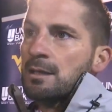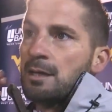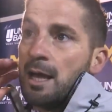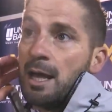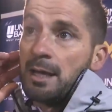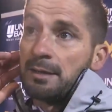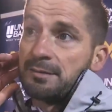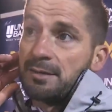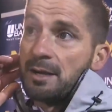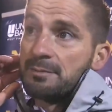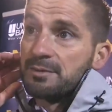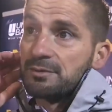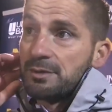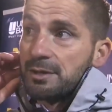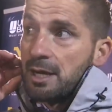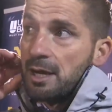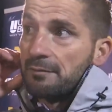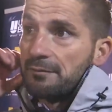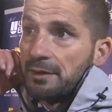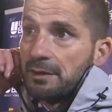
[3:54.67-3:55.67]
Uh, time to
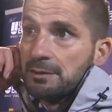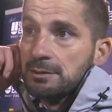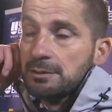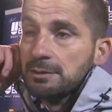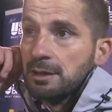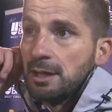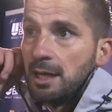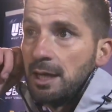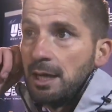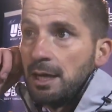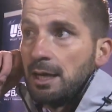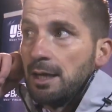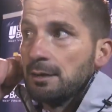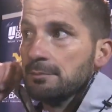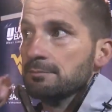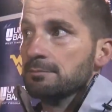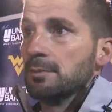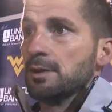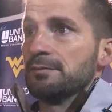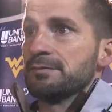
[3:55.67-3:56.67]
recover.
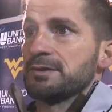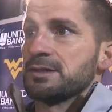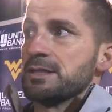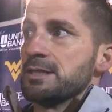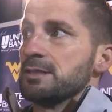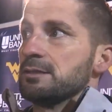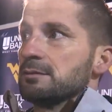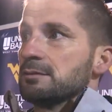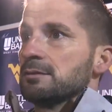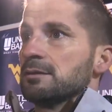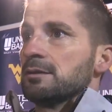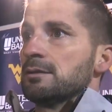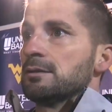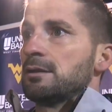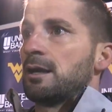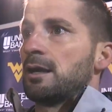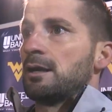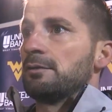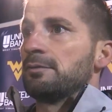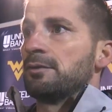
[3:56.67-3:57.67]
Um, obviously
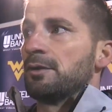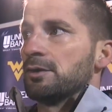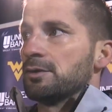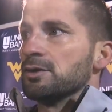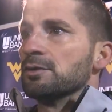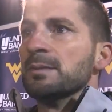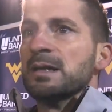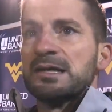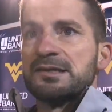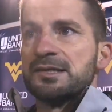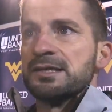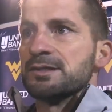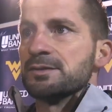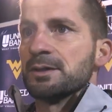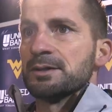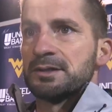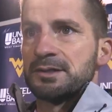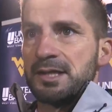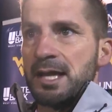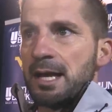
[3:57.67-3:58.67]
the humility to
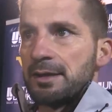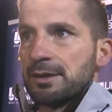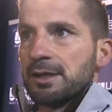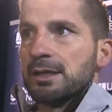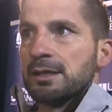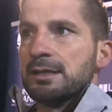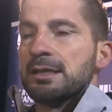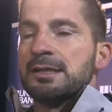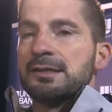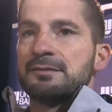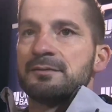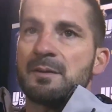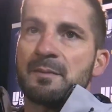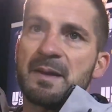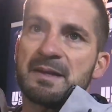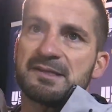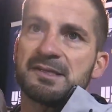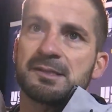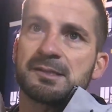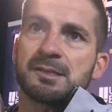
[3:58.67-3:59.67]
understand that it needed to be
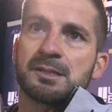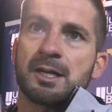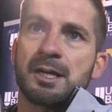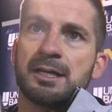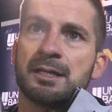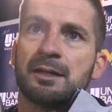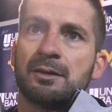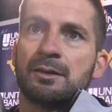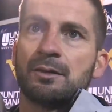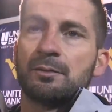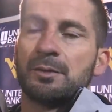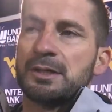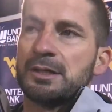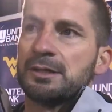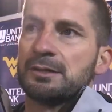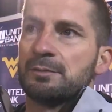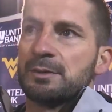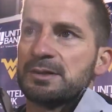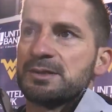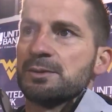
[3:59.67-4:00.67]
better tonight and that
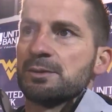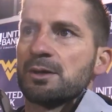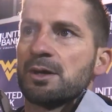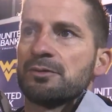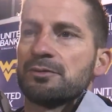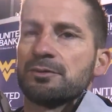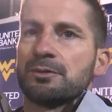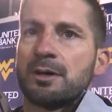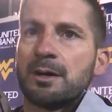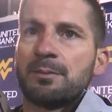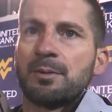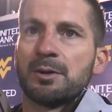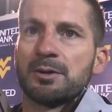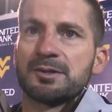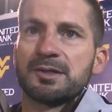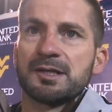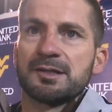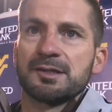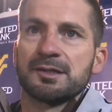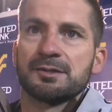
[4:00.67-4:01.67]
we, we still go through our
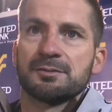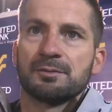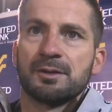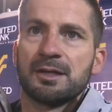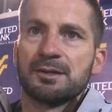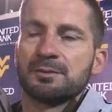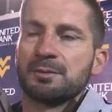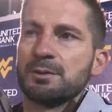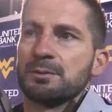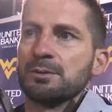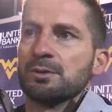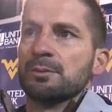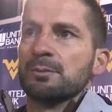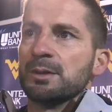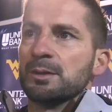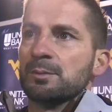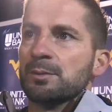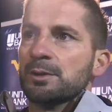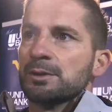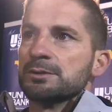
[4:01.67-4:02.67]
process as, as we would
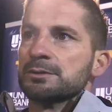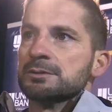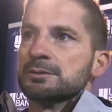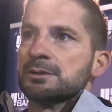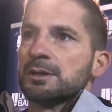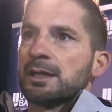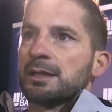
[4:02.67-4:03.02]
normally would and,